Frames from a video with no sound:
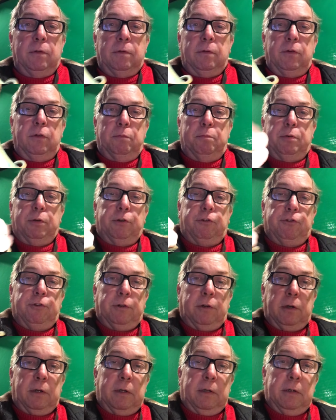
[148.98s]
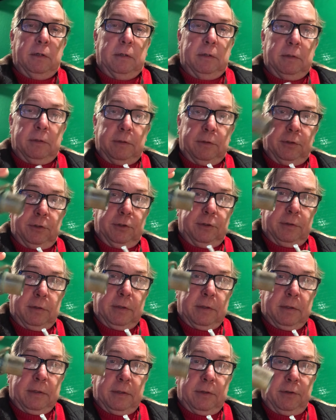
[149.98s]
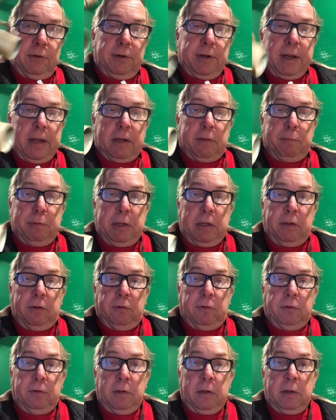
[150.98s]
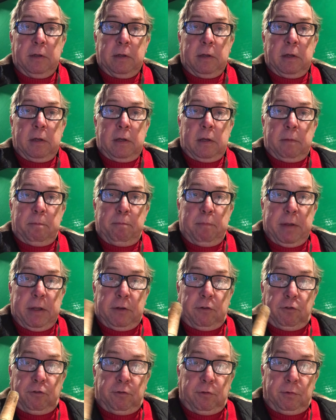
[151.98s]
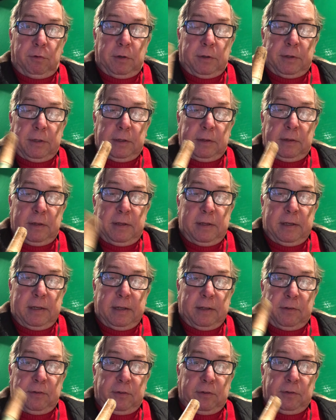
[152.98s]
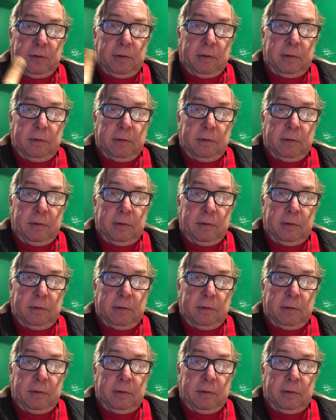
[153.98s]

You put your neck piece. Make sure that this